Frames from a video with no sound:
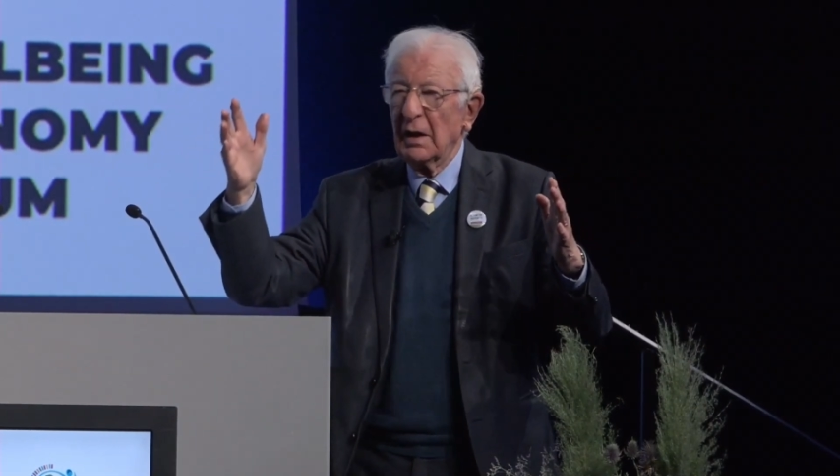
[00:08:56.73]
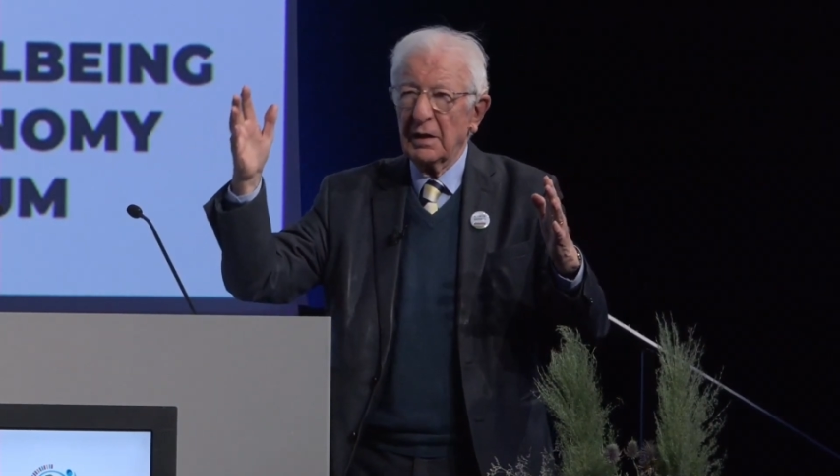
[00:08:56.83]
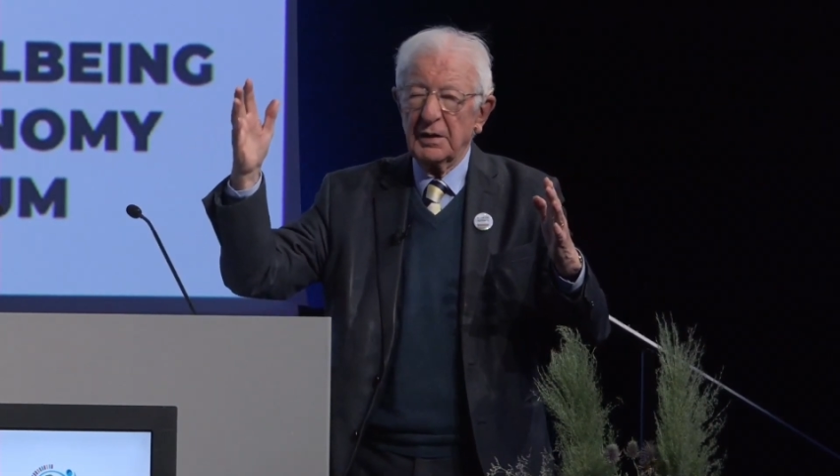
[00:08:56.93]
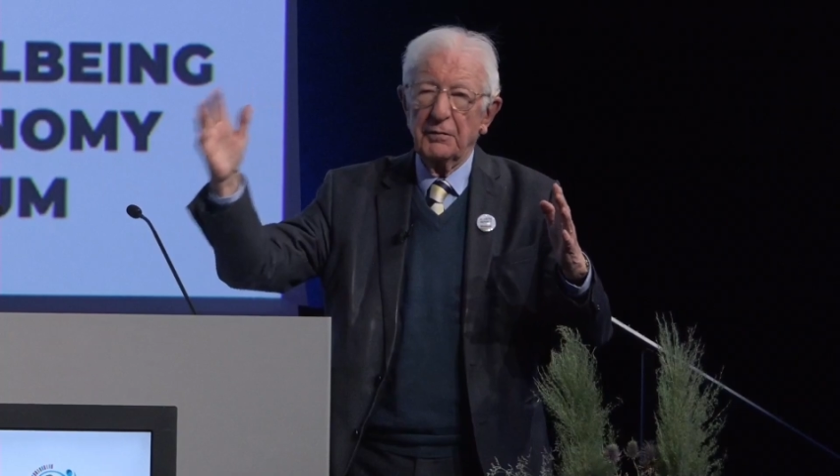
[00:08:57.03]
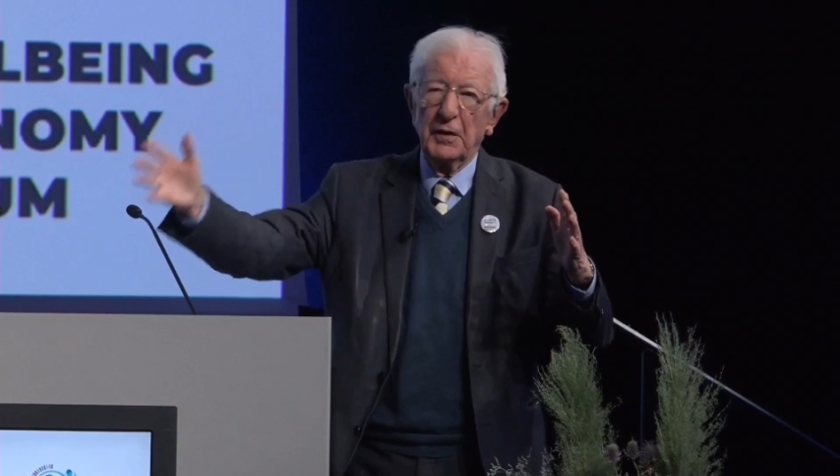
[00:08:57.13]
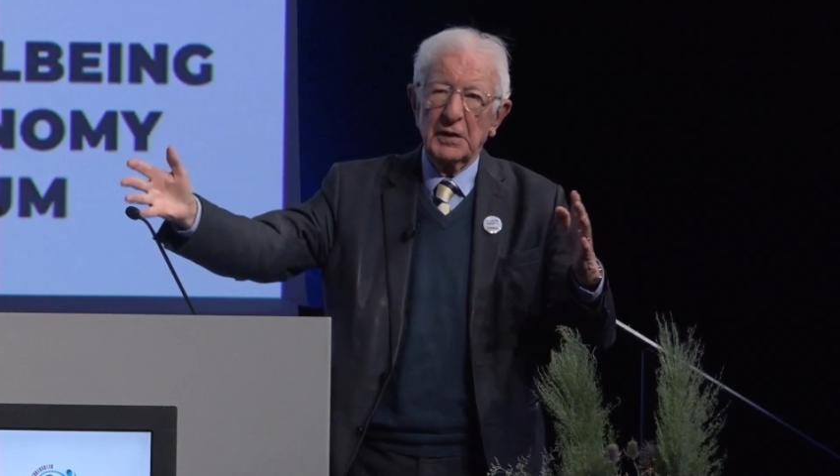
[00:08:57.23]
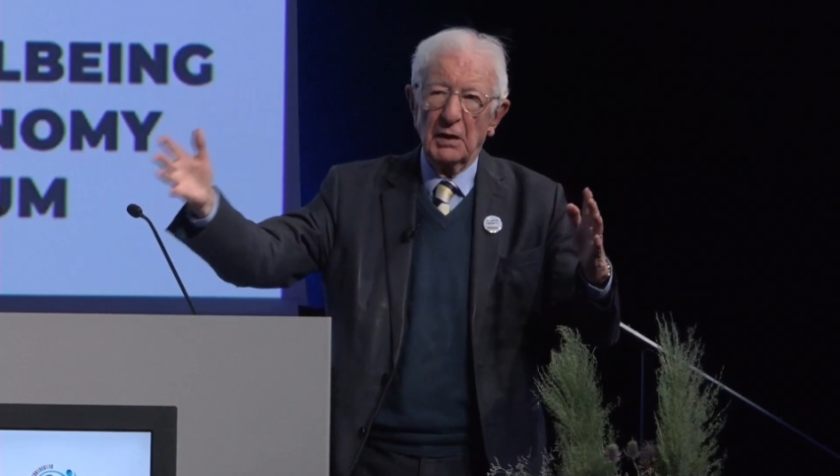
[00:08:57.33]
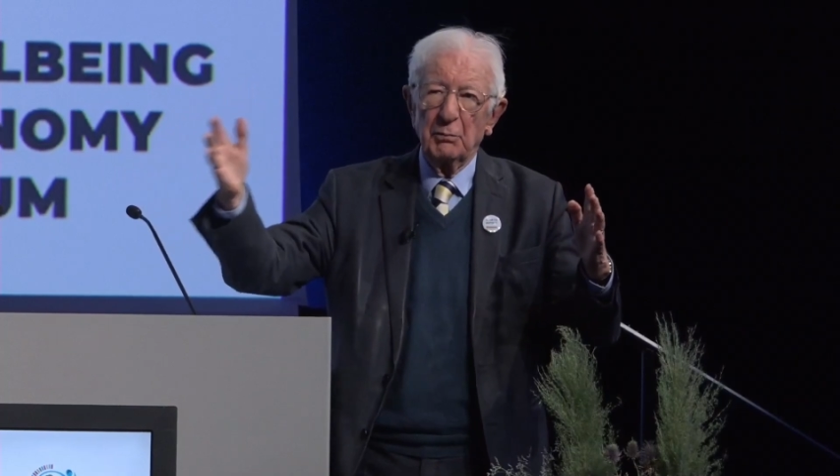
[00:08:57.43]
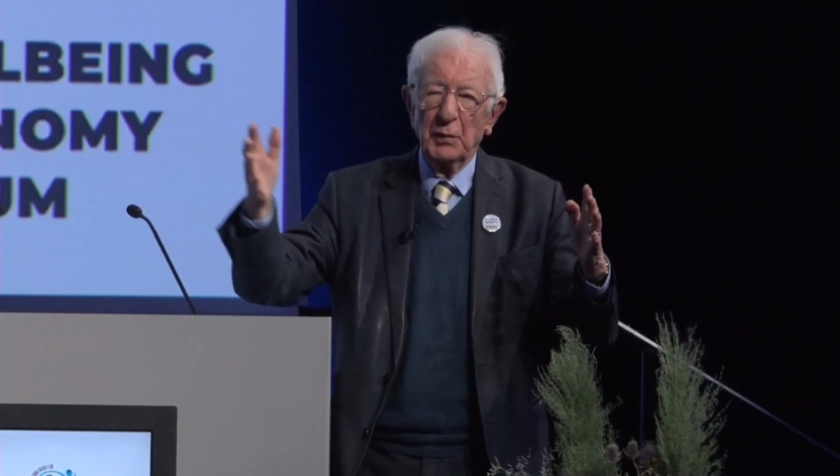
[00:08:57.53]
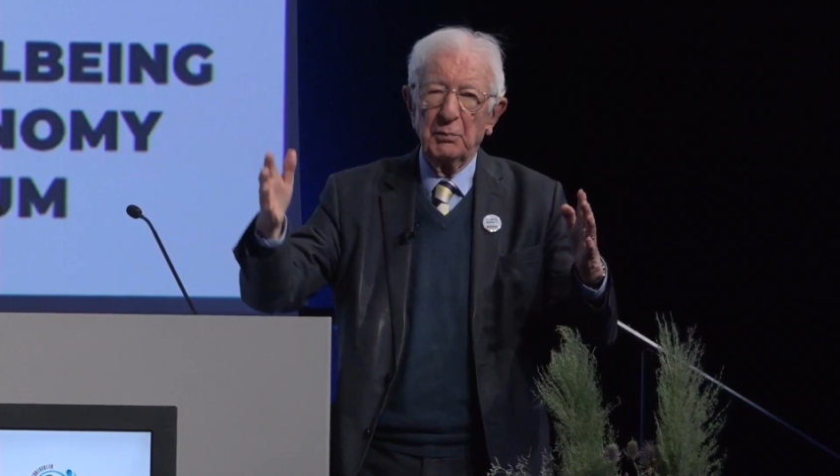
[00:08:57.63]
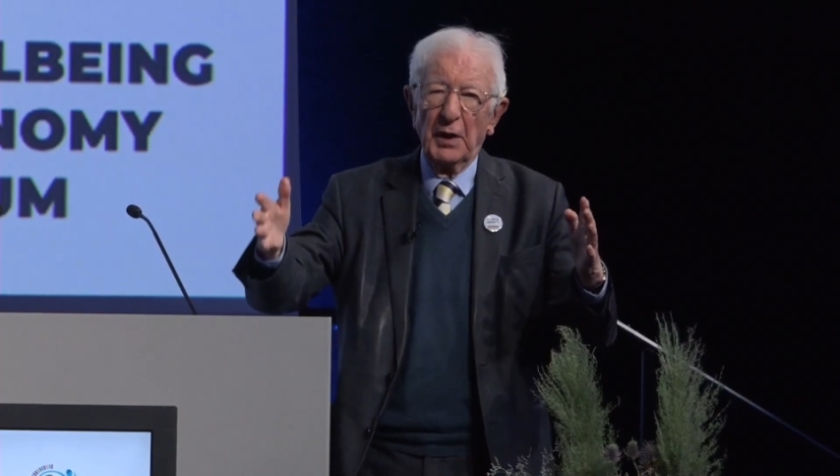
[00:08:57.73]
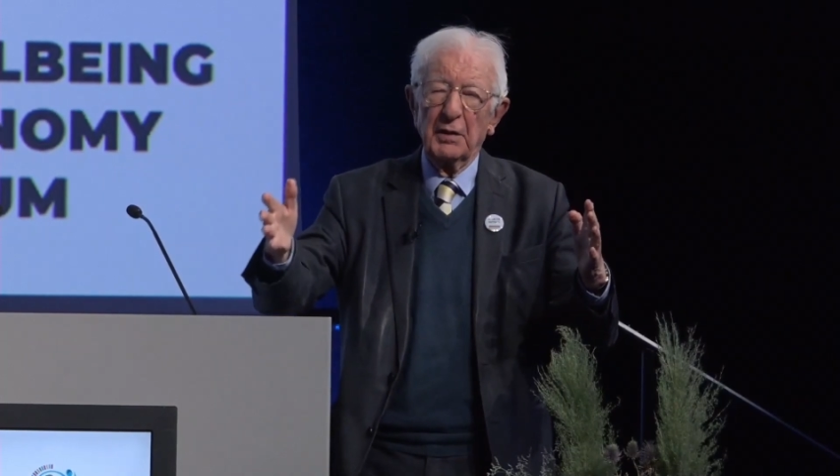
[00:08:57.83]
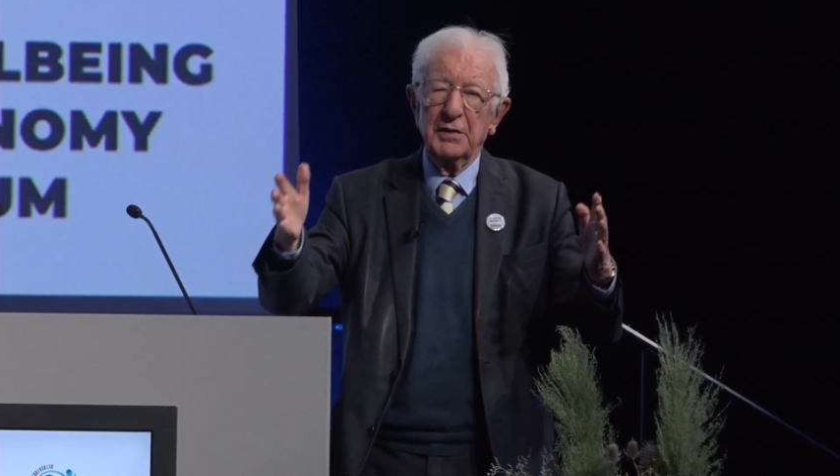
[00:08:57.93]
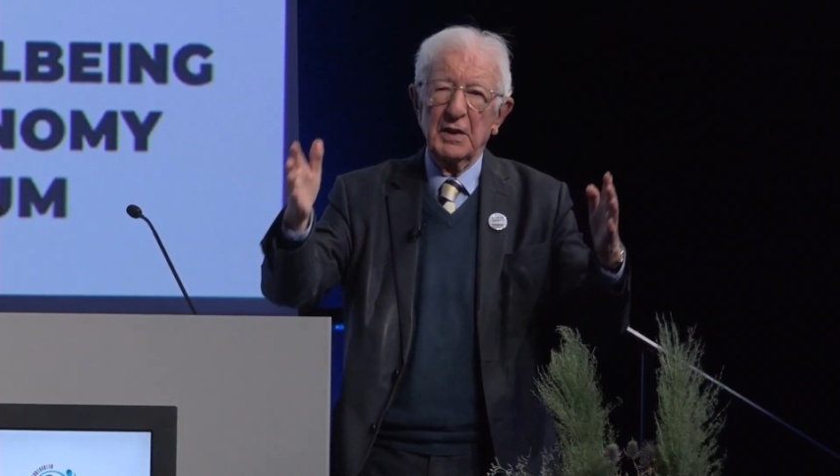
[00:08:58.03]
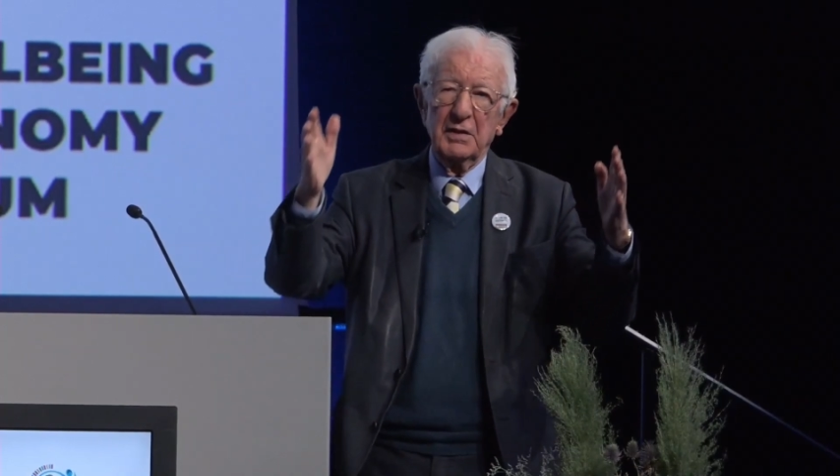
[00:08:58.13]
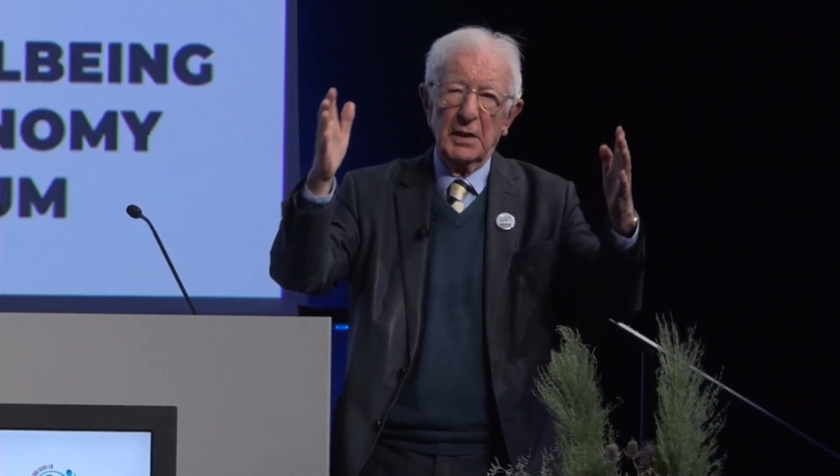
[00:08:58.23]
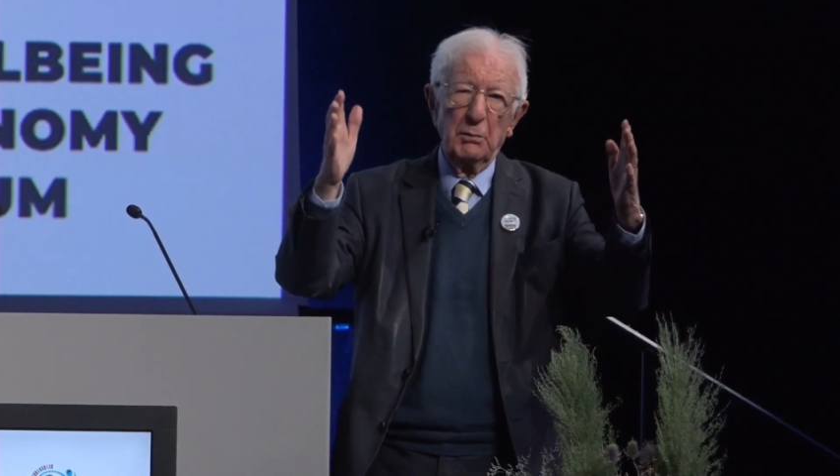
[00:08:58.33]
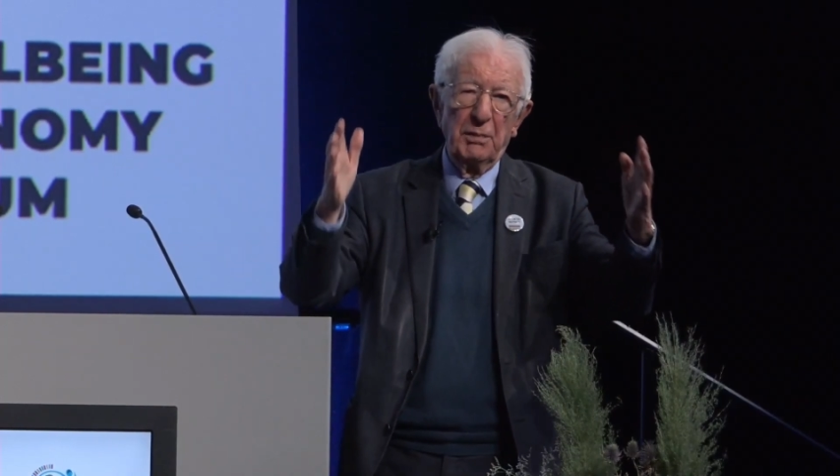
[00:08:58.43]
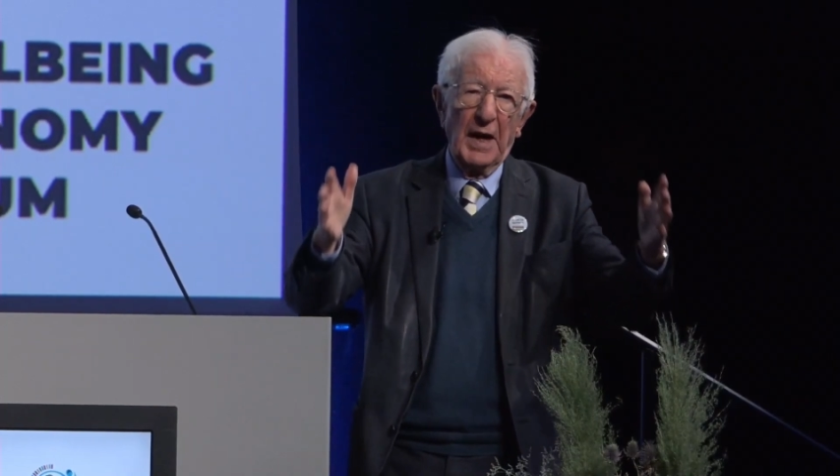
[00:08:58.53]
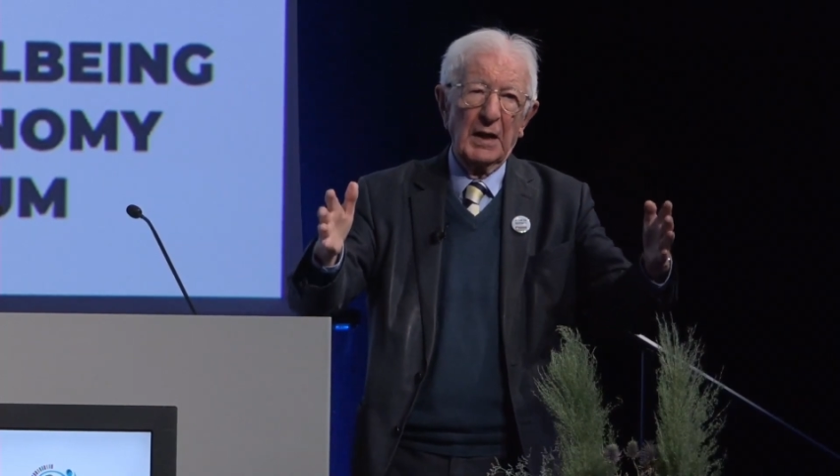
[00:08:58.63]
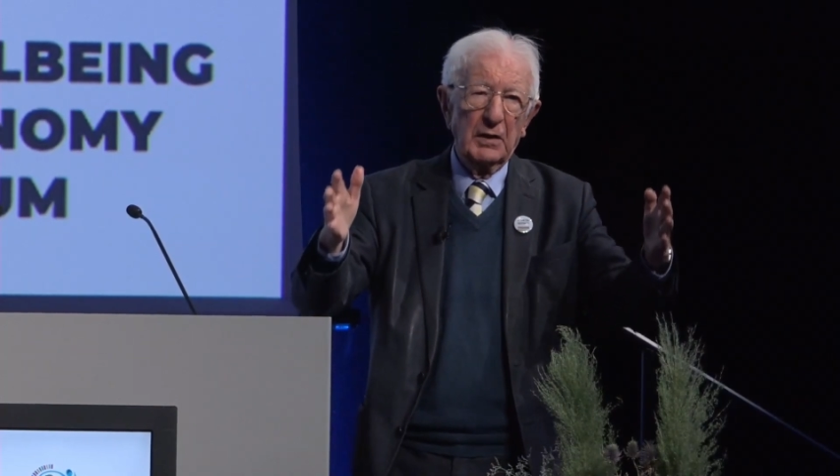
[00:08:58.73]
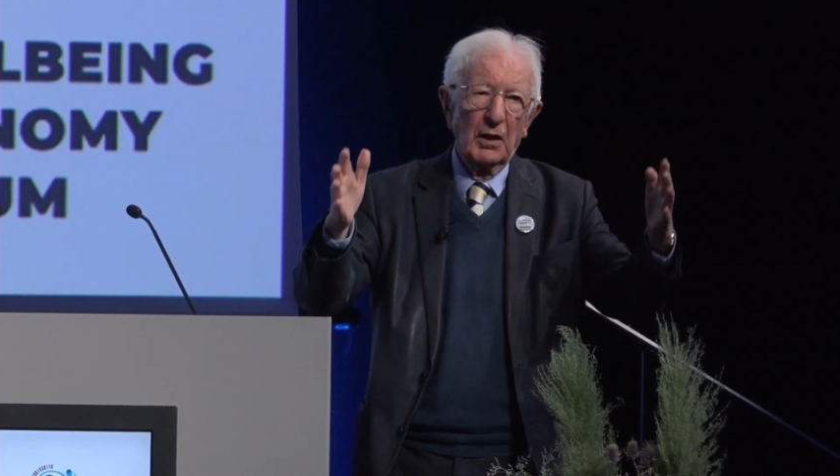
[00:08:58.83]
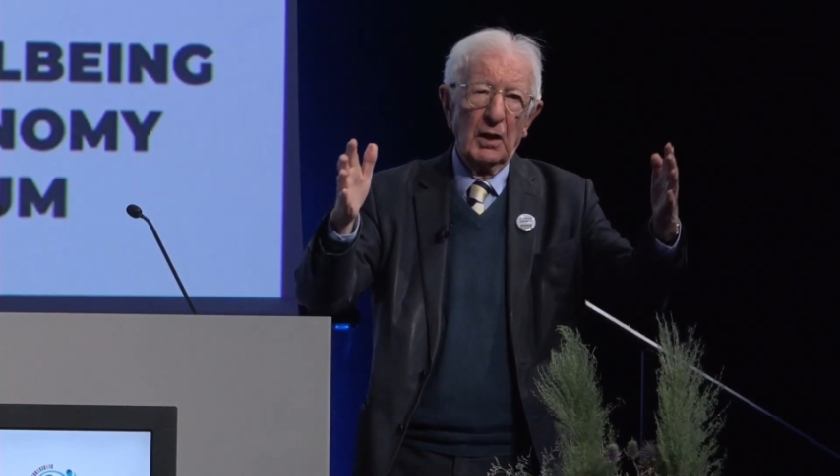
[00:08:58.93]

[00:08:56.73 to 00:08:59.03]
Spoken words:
different government policies impact